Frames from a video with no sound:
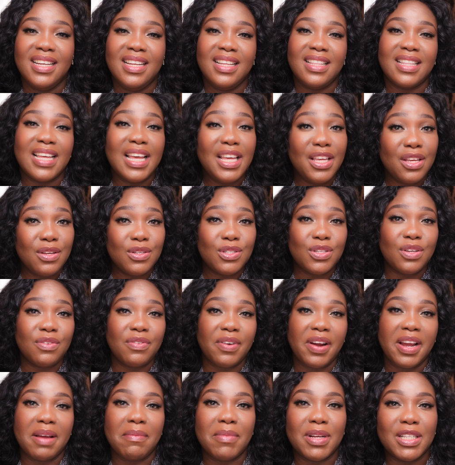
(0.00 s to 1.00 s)
Thank you so
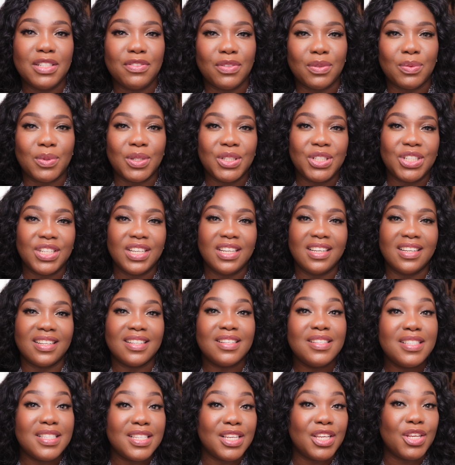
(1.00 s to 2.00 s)
very much for watching. I'll
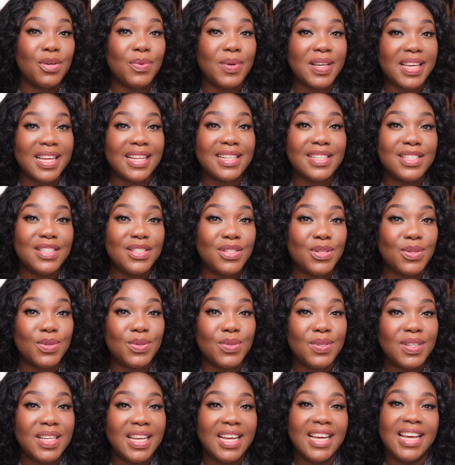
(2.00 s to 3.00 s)
see you again
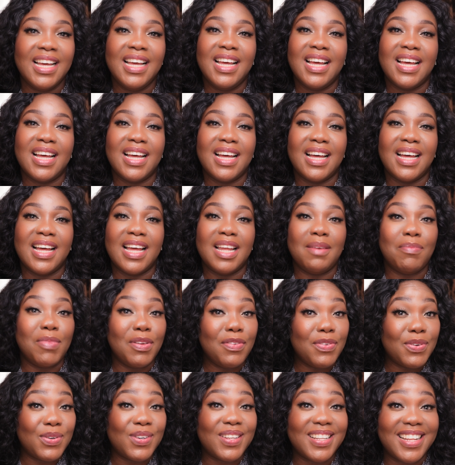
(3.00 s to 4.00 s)
soon. And
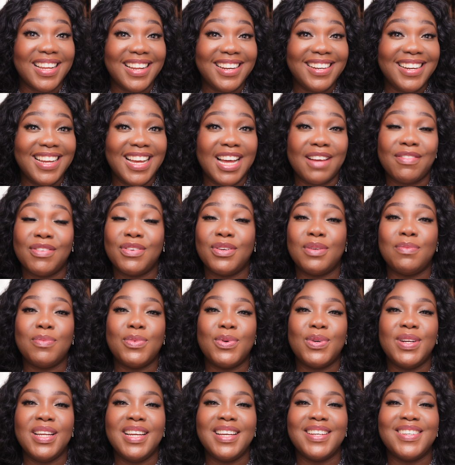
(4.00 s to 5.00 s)
before then, have a good
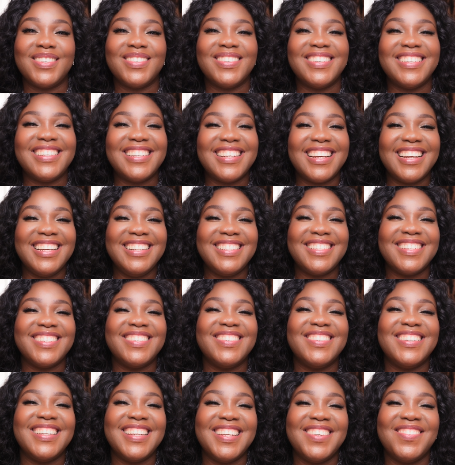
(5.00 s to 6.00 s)
morning, a good night, a
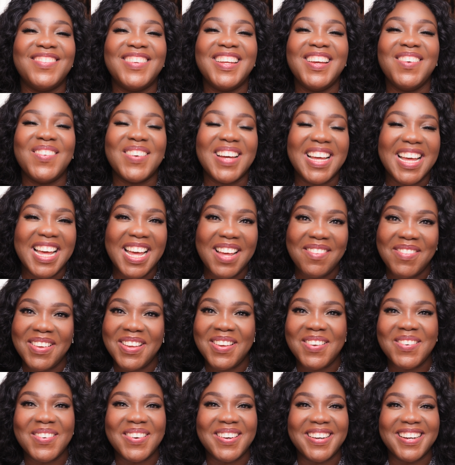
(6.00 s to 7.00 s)
good evening, wherever
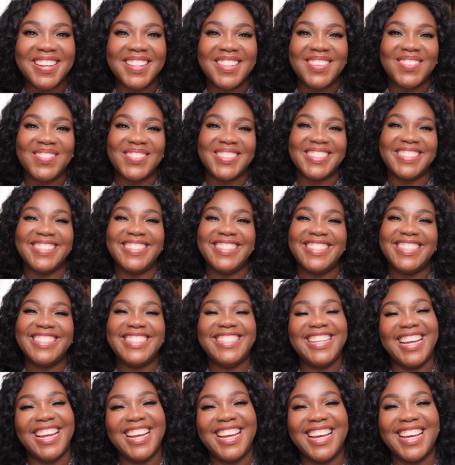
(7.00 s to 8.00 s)
you are in the world.
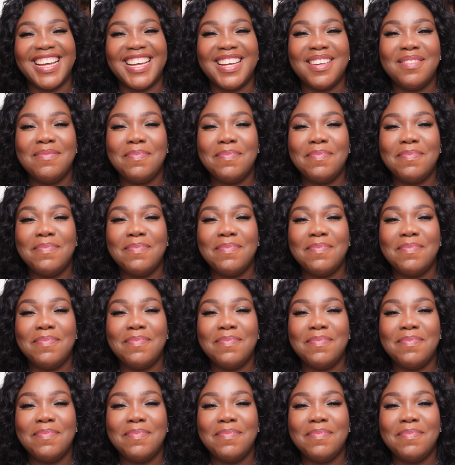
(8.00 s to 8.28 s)
Take care.